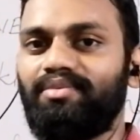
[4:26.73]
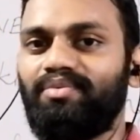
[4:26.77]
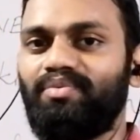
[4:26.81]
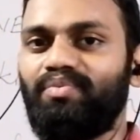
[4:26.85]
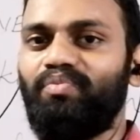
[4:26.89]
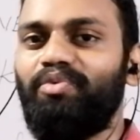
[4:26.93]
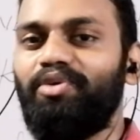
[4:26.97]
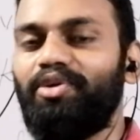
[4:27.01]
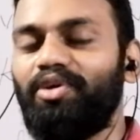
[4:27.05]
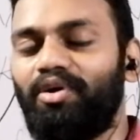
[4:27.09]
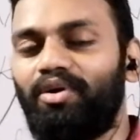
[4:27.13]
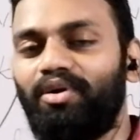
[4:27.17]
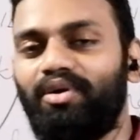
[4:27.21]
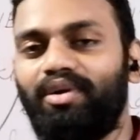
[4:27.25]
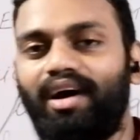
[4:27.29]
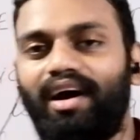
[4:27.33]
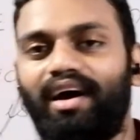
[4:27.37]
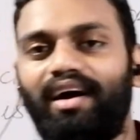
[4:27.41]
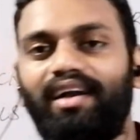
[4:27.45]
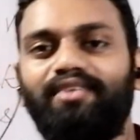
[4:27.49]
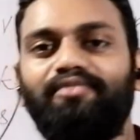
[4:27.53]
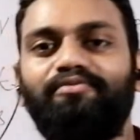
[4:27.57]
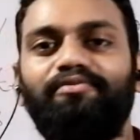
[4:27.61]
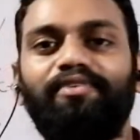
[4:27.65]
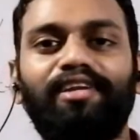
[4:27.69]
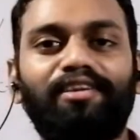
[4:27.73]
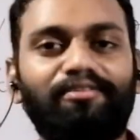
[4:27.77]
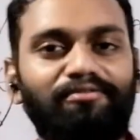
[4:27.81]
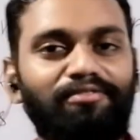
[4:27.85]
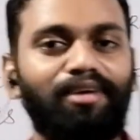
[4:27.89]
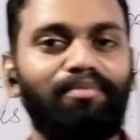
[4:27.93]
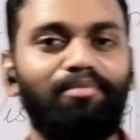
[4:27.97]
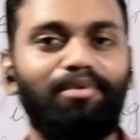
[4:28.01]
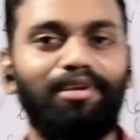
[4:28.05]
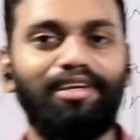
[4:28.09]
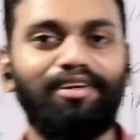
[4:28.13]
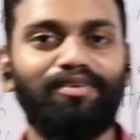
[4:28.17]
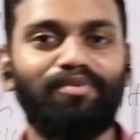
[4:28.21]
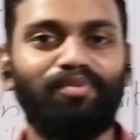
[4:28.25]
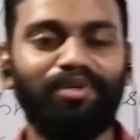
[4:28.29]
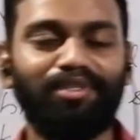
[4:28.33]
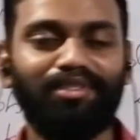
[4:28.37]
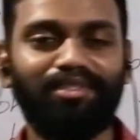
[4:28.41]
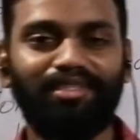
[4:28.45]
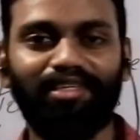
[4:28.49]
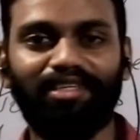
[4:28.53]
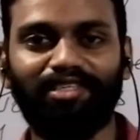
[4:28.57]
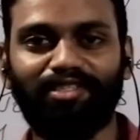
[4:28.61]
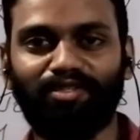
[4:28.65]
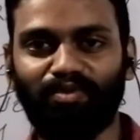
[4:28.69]
We all are very familiar with
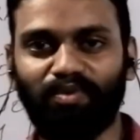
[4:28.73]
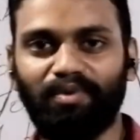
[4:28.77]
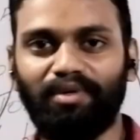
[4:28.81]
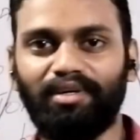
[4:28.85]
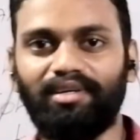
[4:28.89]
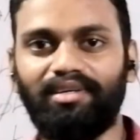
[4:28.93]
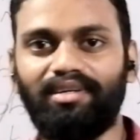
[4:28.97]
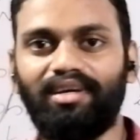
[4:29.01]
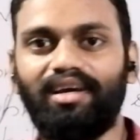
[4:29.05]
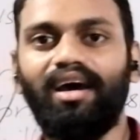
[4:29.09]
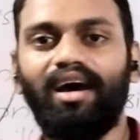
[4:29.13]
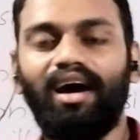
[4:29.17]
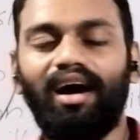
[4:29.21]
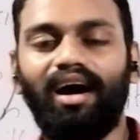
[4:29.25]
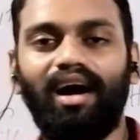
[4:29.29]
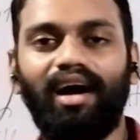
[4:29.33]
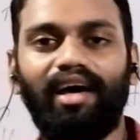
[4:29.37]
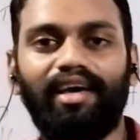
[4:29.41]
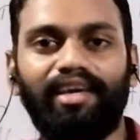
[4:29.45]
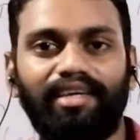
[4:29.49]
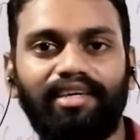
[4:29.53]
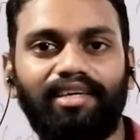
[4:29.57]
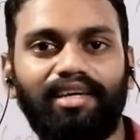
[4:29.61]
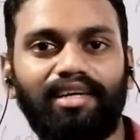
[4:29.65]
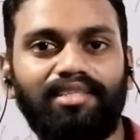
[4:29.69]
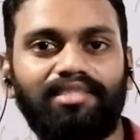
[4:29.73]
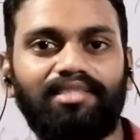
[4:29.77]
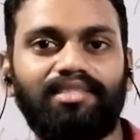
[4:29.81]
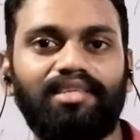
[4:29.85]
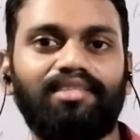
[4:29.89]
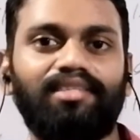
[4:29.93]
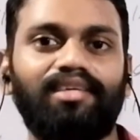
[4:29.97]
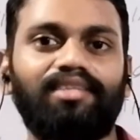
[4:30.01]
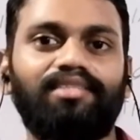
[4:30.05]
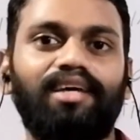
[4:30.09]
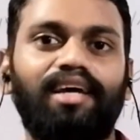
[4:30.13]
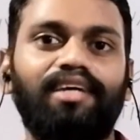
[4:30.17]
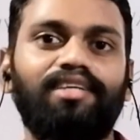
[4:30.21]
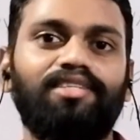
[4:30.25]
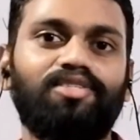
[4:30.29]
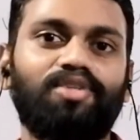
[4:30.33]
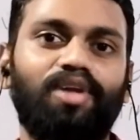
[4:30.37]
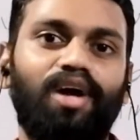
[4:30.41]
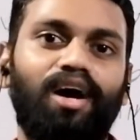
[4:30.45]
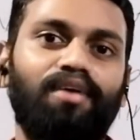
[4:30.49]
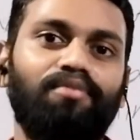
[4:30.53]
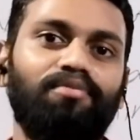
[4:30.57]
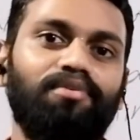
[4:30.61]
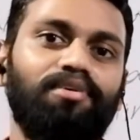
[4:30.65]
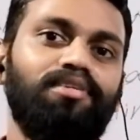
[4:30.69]
this word. I can say that I
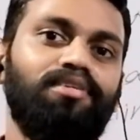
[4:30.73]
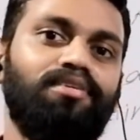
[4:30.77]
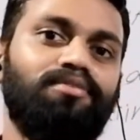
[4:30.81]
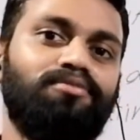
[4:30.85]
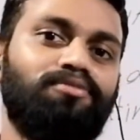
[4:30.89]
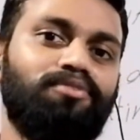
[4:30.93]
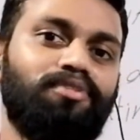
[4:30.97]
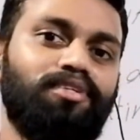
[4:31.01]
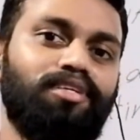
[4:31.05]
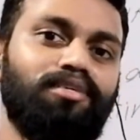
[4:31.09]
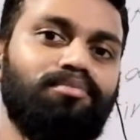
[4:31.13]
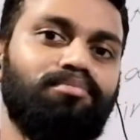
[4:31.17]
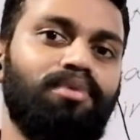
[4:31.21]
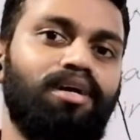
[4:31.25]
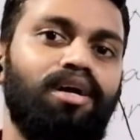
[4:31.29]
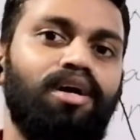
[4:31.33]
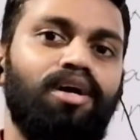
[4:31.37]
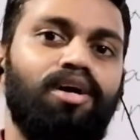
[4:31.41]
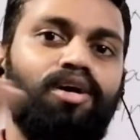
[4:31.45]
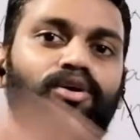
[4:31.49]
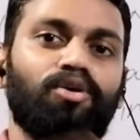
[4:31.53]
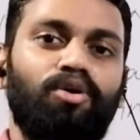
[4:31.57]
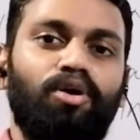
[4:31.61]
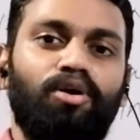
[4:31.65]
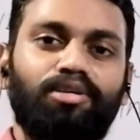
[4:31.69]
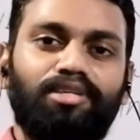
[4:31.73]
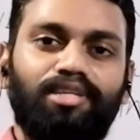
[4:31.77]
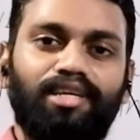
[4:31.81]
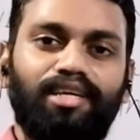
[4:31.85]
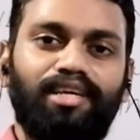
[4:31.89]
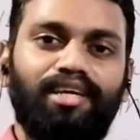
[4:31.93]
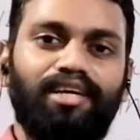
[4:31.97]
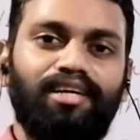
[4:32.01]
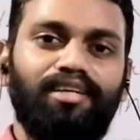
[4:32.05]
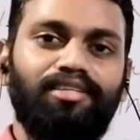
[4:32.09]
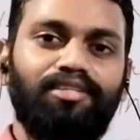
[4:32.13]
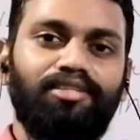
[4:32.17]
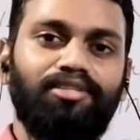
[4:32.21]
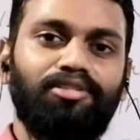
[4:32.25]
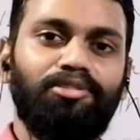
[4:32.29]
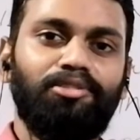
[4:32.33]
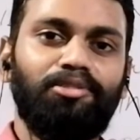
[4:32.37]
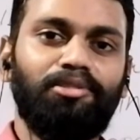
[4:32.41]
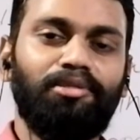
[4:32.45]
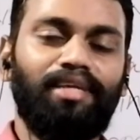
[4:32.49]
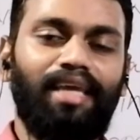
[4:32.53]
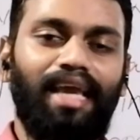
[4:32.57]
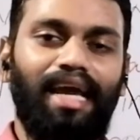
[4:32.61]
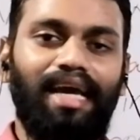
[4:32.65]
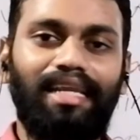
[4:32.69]
traveled from Kottakkal to
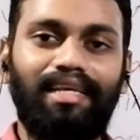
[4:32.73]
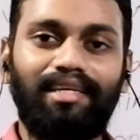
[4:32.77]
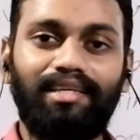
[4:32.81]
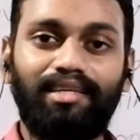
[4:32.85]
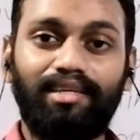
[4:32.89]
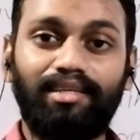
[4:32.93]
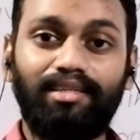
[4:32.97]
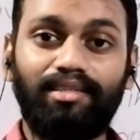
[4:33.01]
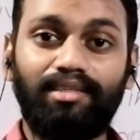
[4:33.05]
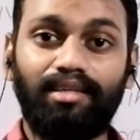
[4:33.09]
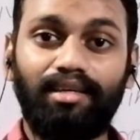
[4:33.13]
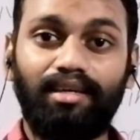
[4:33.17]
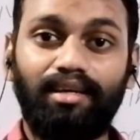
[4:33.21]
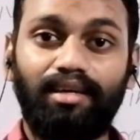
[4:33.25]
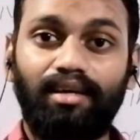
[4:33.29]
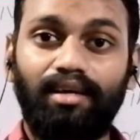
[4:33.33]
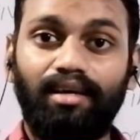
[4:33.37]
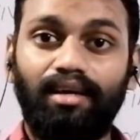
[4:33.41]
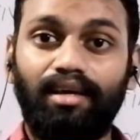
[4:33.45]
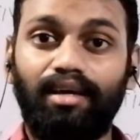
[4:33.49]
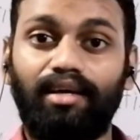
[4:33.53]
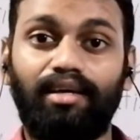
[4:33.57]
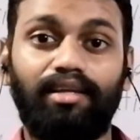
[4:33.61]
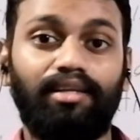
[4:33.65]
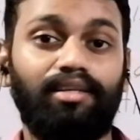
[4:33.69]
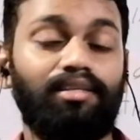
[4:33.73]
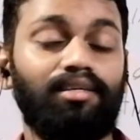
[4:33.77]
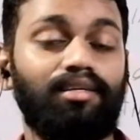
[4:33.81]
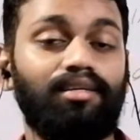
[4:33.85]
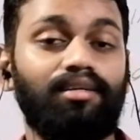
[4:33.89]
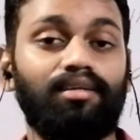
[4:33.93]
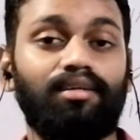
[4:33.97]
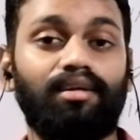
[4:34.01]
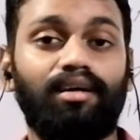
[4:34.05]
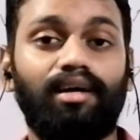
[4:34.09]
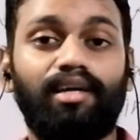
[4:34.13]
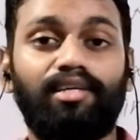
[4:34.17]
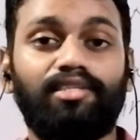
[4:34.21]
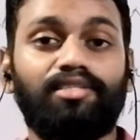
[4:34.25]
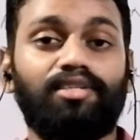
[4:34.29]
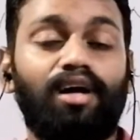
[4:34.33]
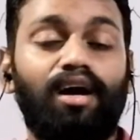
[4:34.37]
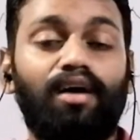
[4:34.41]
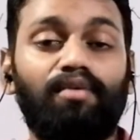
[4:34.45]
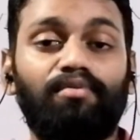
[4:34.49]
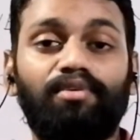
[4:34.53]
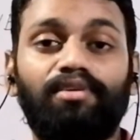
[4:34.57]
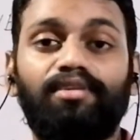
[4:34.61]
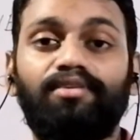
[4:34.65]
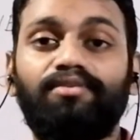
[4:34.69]
Calicut and I
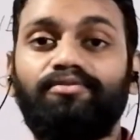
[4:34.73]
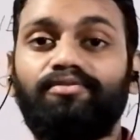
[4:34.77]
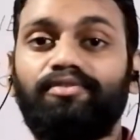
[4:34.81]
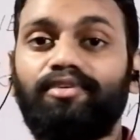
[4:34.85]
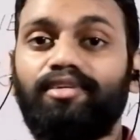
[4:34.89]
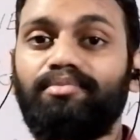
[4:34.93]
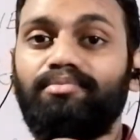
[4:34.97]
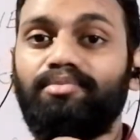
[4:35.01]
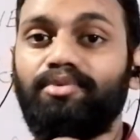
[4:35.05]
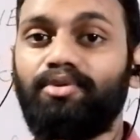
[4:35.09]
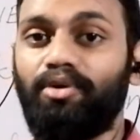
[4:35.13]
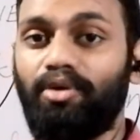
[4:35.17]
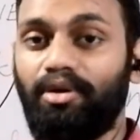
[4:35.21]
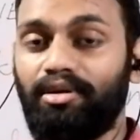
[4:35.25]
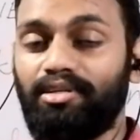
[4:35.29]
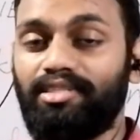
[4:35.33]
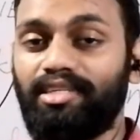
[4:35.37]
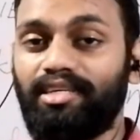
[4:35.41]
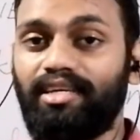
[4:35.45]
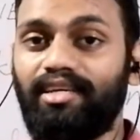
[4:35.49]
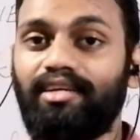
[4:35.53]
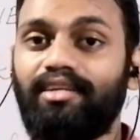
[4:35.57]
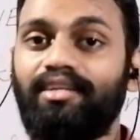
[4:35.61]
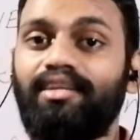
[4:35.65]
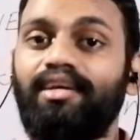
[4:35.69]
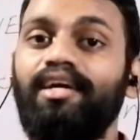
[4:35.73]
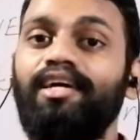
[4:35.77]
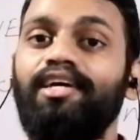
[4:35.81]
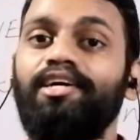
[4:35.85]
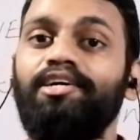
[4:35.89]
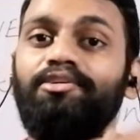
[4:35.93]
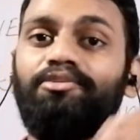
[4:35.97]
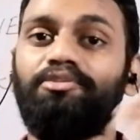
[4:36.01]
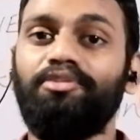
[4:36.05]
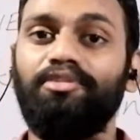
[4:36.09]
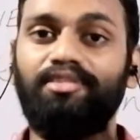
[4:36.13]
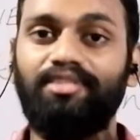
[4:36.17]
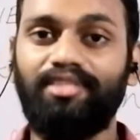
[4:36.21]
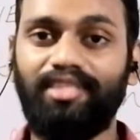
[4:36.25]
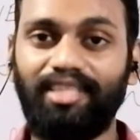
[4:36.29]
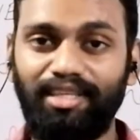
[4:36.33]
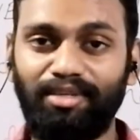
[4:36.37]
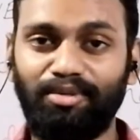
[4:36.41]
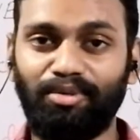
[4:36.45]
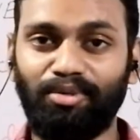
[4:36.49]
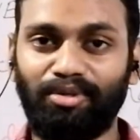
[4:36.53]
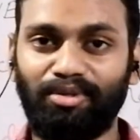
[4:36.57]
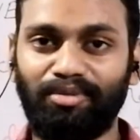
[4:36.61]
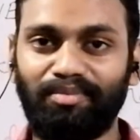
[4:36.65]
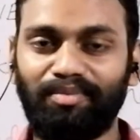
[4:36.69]
traveled from Kottakkal to
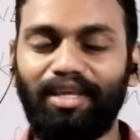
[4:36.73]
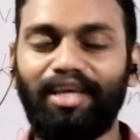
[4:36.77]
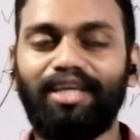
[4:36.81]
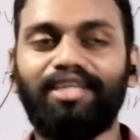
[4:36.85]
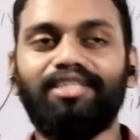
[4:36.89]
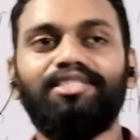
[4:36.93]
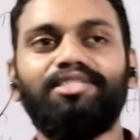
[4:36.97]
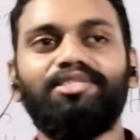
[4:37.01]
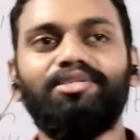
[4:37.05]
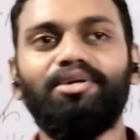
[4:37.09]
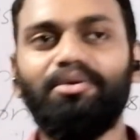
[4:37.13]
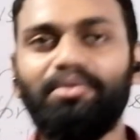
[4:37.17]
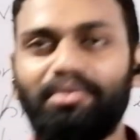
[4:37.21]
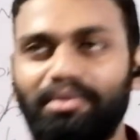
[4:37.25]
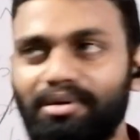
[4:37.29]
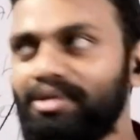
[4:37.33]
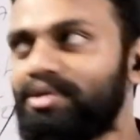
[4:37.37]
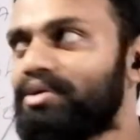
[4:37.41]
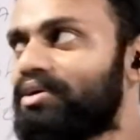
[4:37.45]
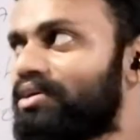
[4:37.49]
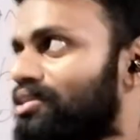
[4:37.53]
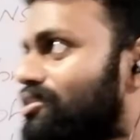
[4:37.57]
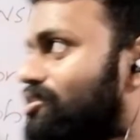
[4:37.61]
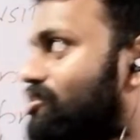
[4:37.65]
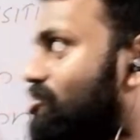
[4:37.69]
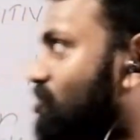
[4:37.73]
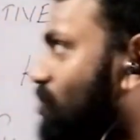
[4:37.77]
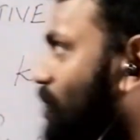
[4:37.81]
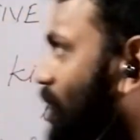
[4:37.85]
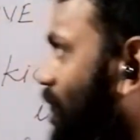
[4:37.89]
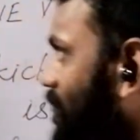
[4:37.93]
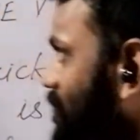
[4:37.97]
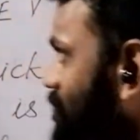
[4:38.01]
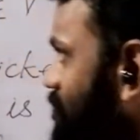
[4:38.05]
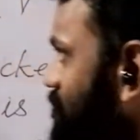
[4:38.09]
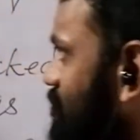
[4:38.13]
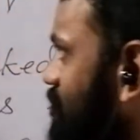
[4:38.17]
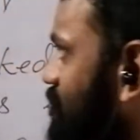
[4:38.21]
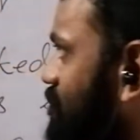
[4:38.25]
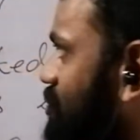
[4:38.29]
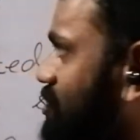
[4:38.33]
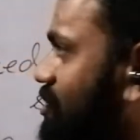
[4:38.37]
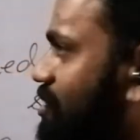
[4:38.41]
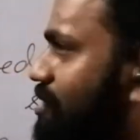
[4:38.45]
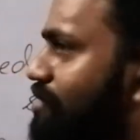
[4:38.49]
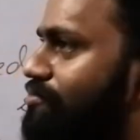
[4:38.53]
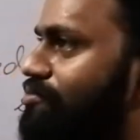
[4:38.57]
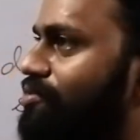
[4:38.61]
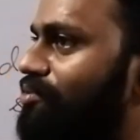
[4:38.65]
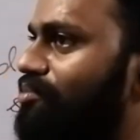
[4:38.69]
Tirur. So,
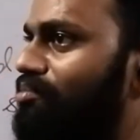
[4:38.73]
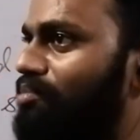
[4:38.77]
transitive